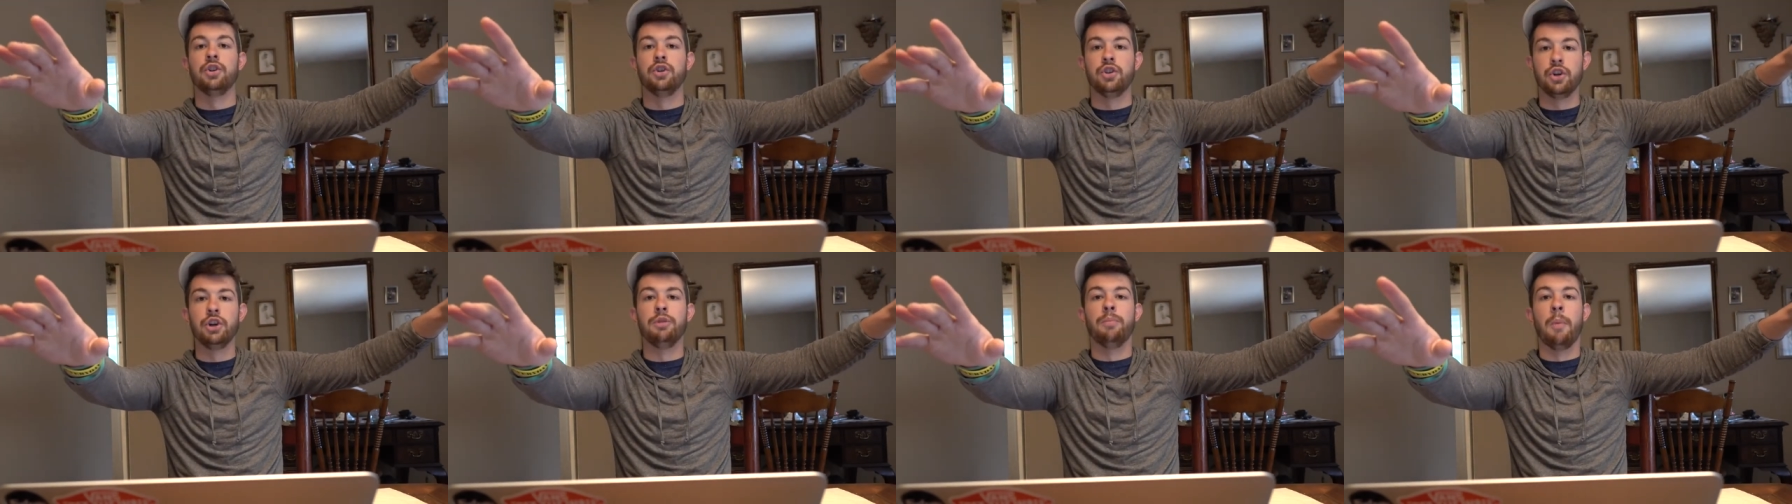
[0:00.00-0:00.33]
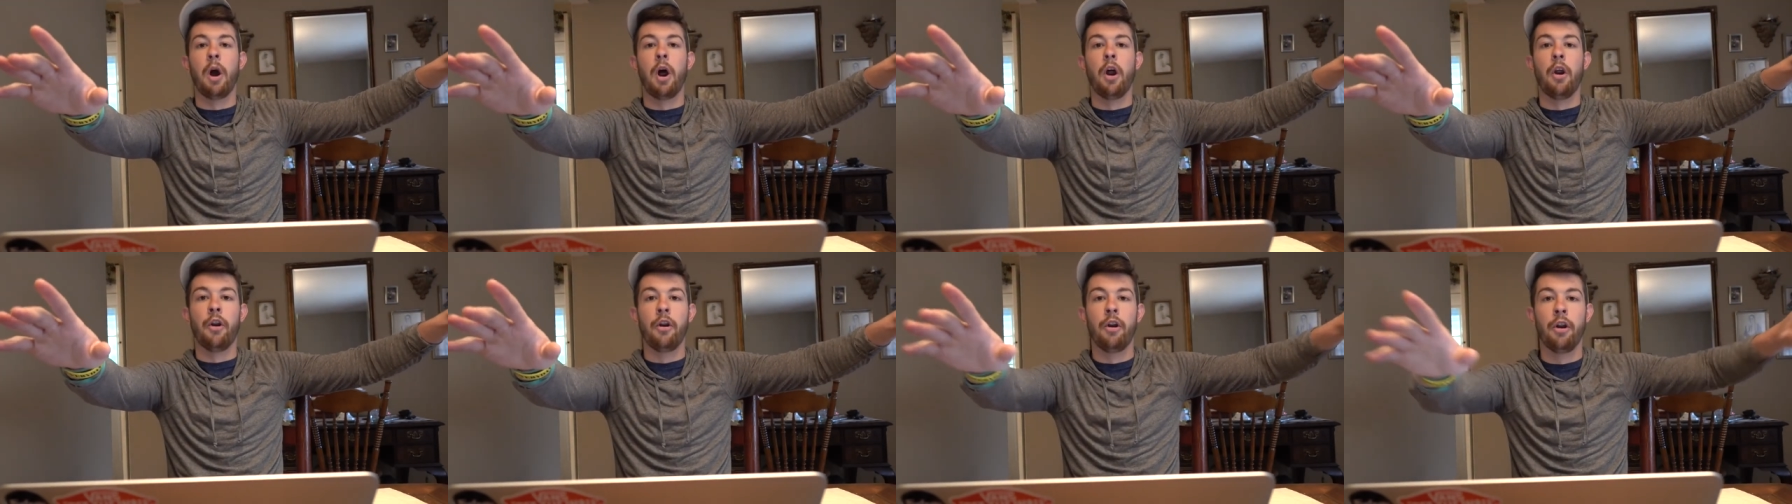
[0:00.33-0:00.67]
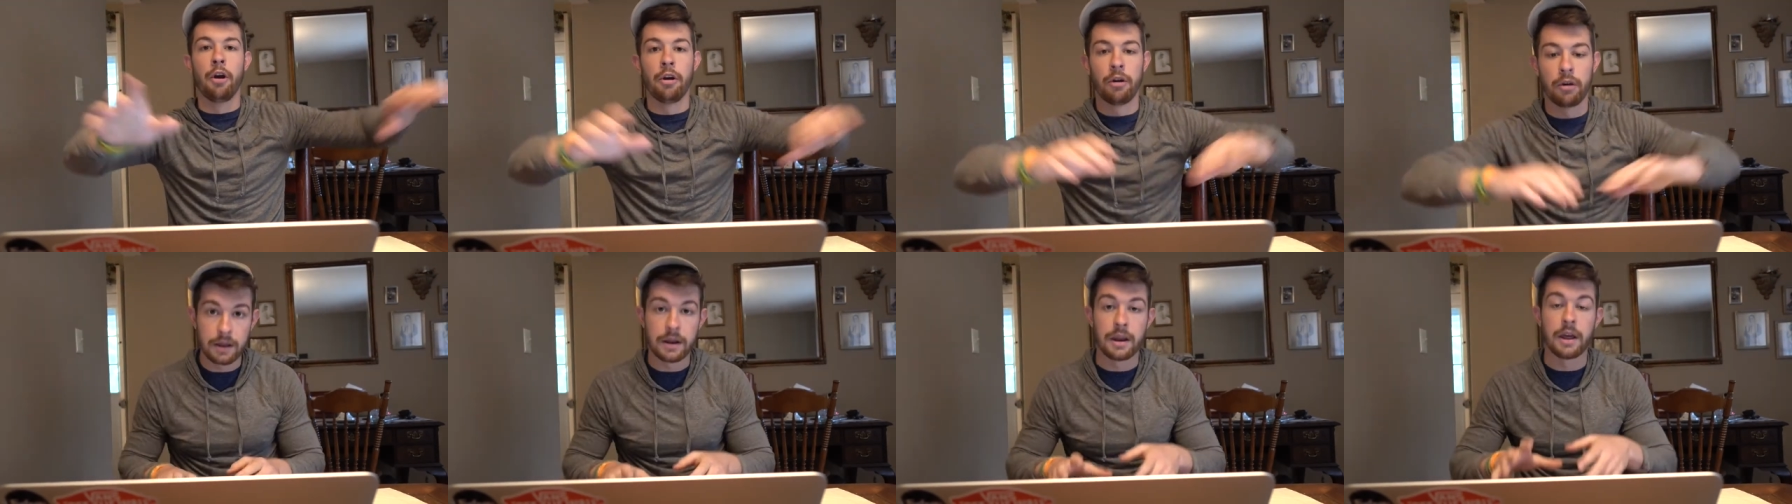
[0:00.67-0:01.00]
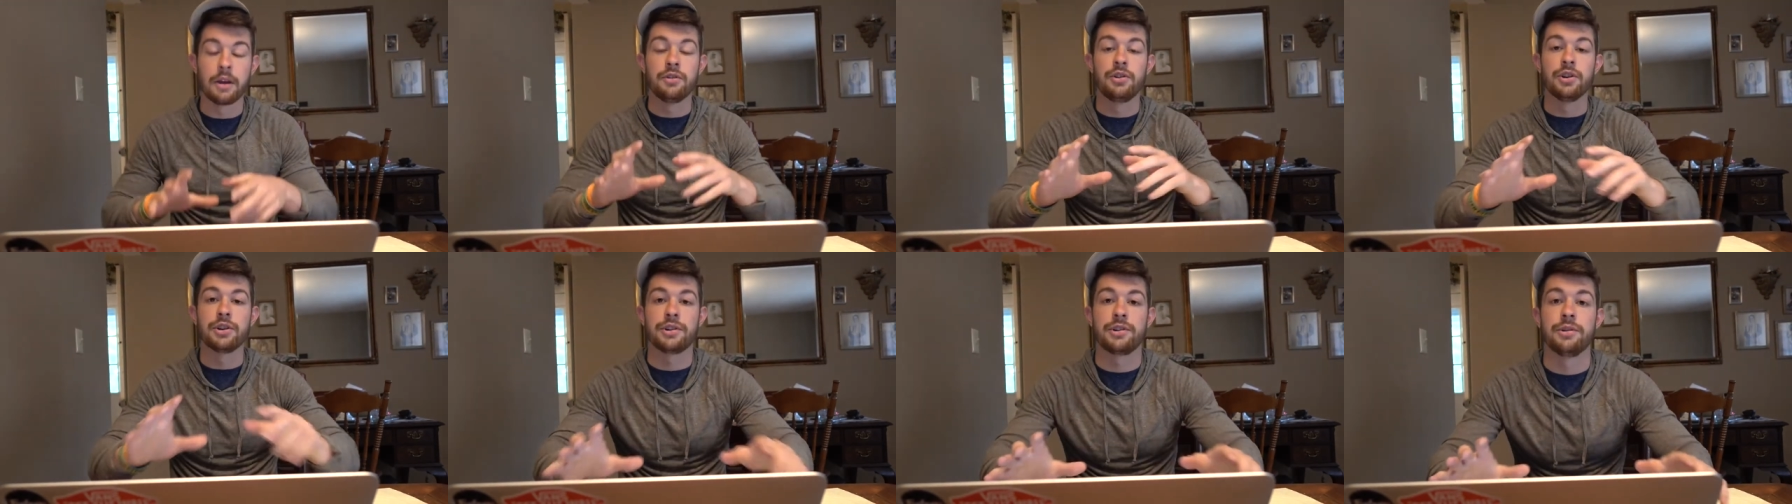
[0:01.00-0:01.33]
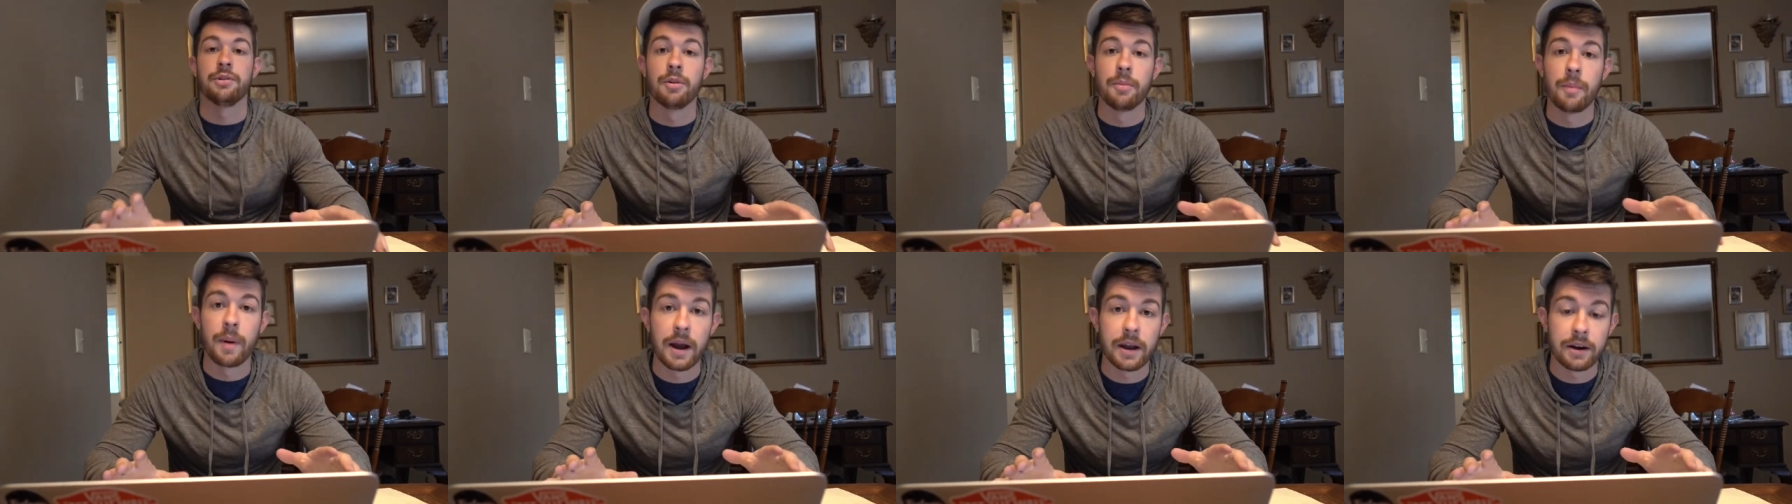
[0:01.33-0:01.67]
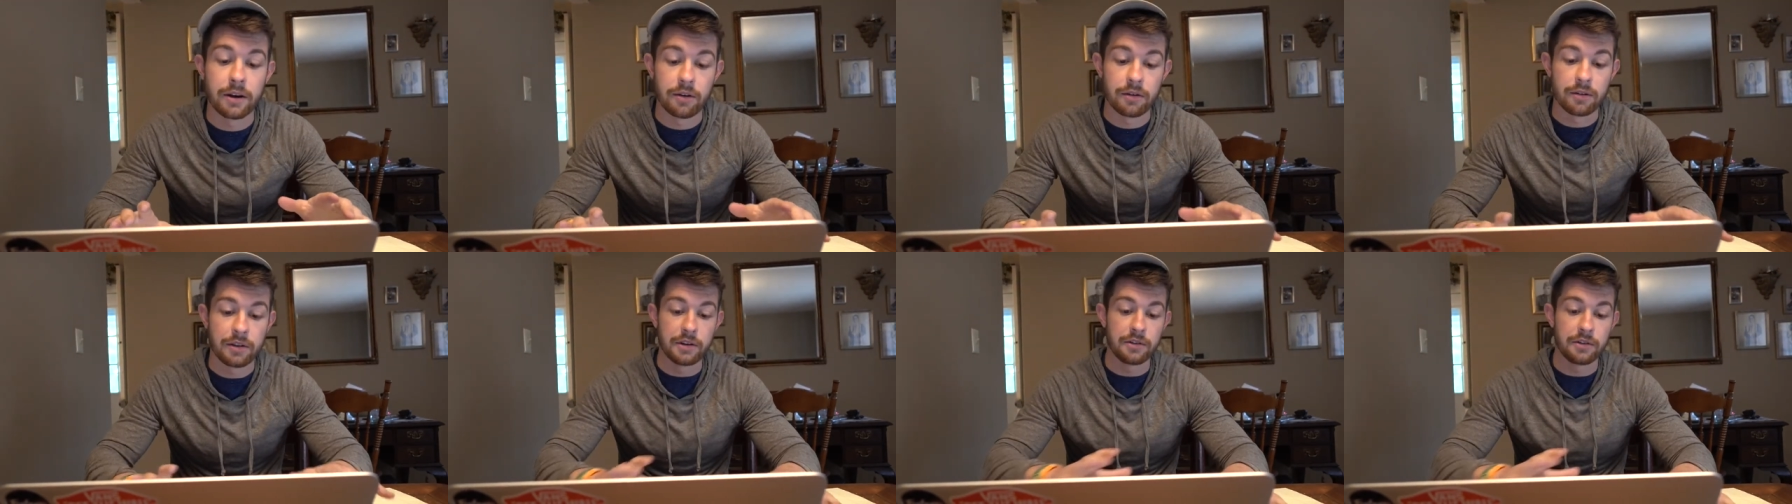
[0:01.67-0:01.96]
G-Man. Now, just a reminder,